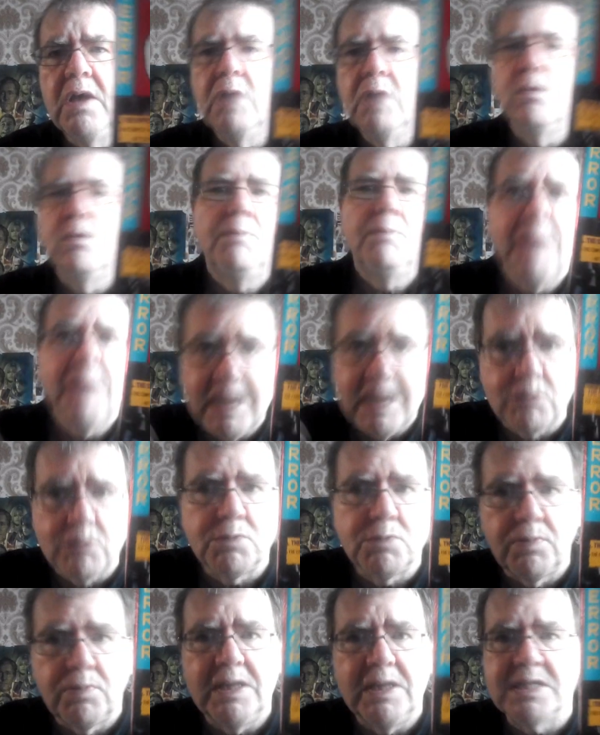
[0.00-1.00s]
with it being out
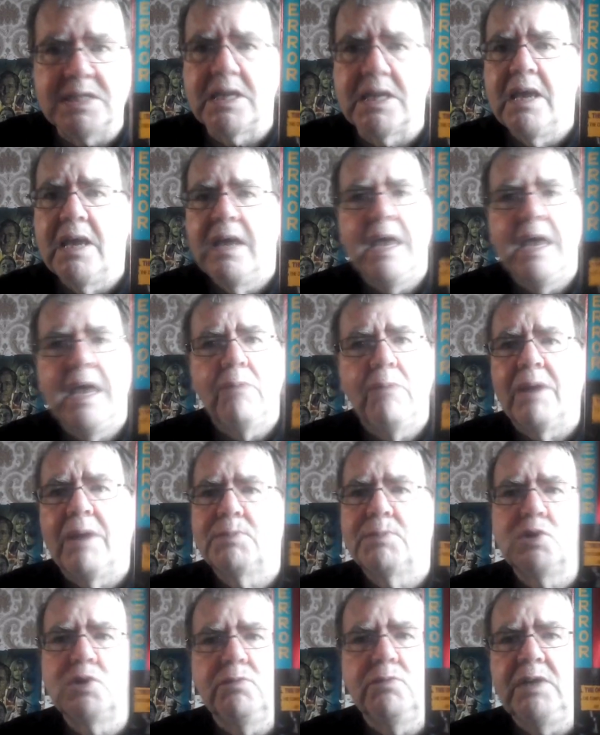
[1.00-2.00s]
of print, were
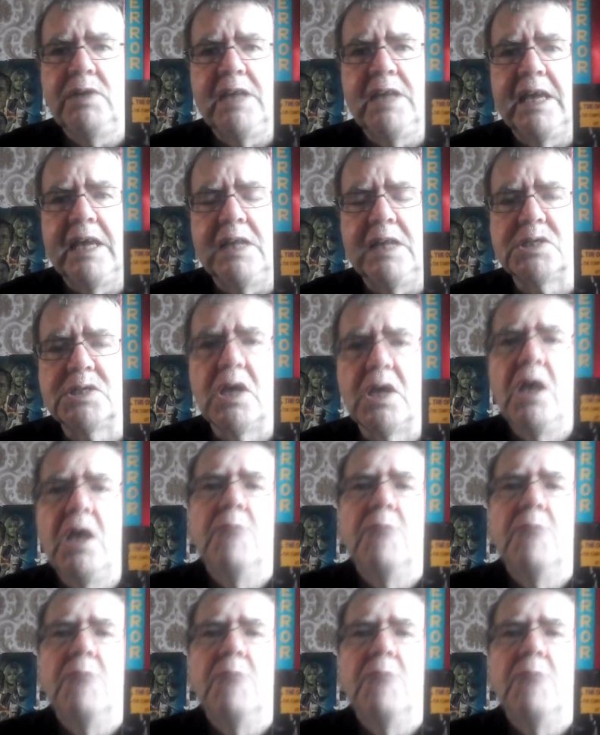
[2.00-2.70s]
absolutely ridiculous.